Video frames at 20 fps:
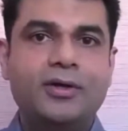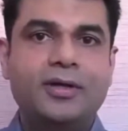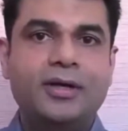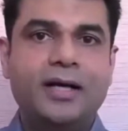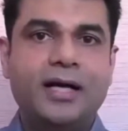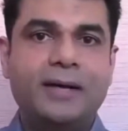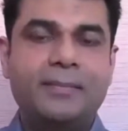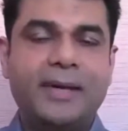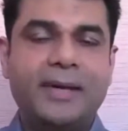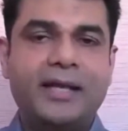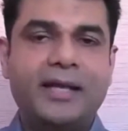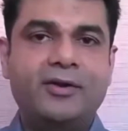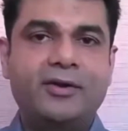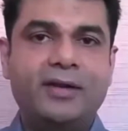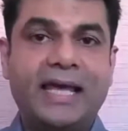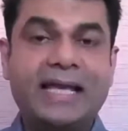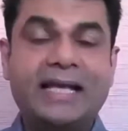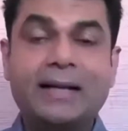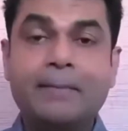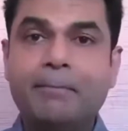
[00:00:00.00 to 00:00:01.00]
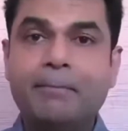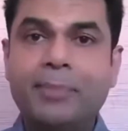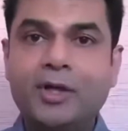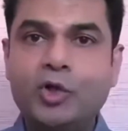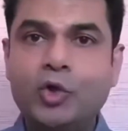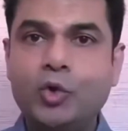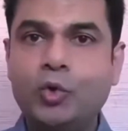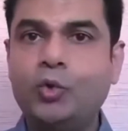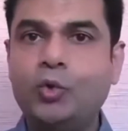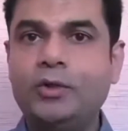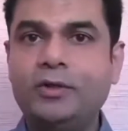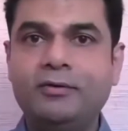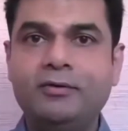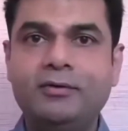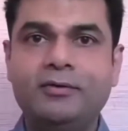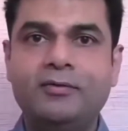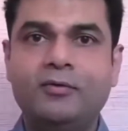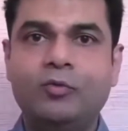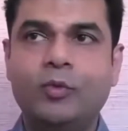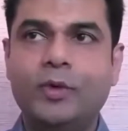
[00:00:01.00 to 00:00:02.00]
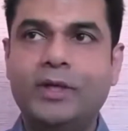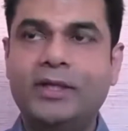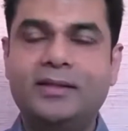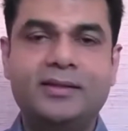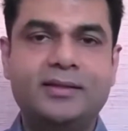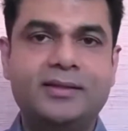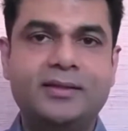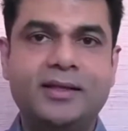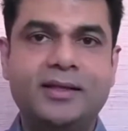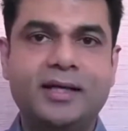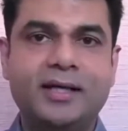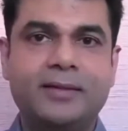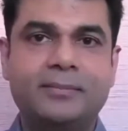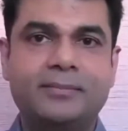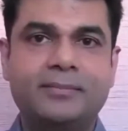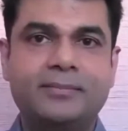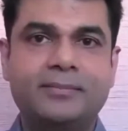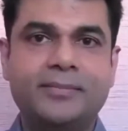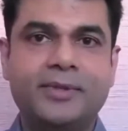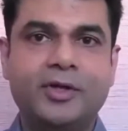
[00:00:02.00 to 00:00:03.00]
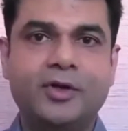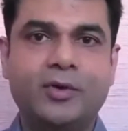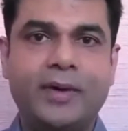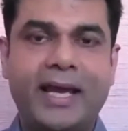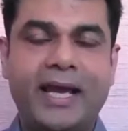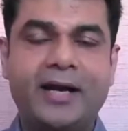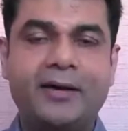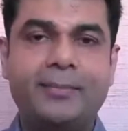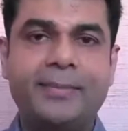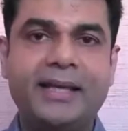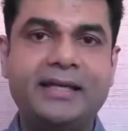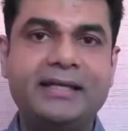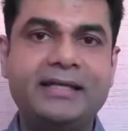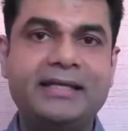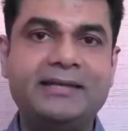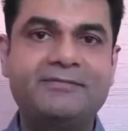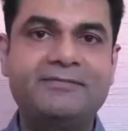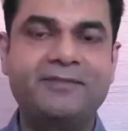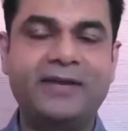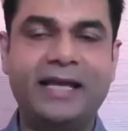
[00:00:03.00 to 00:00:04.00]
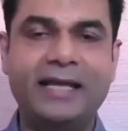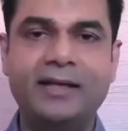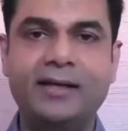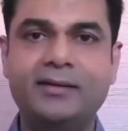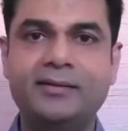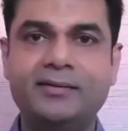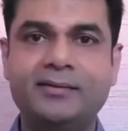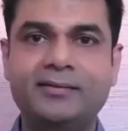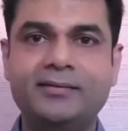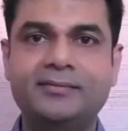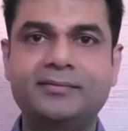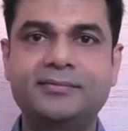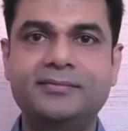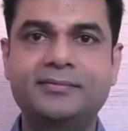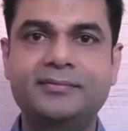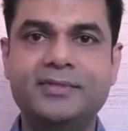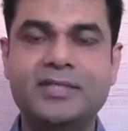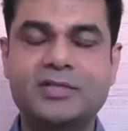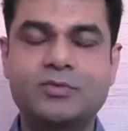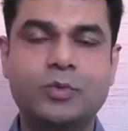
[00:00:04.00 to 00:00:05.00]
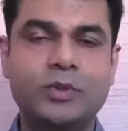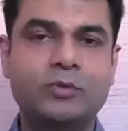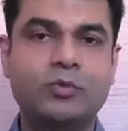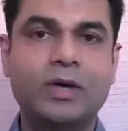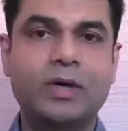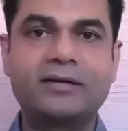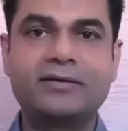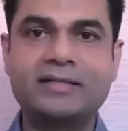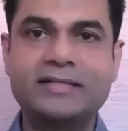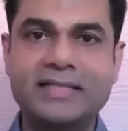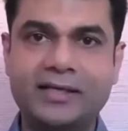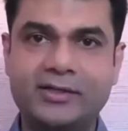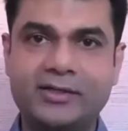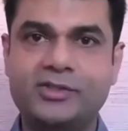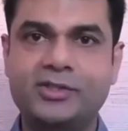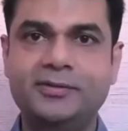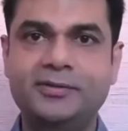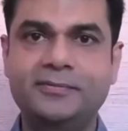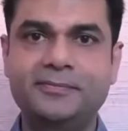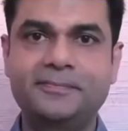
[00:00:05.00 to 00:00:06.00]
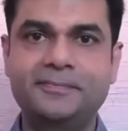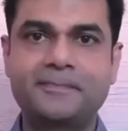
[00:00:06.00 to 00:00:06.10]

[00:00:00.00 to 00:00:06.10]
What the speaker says: like a balloon with air being deflated just with one rejection.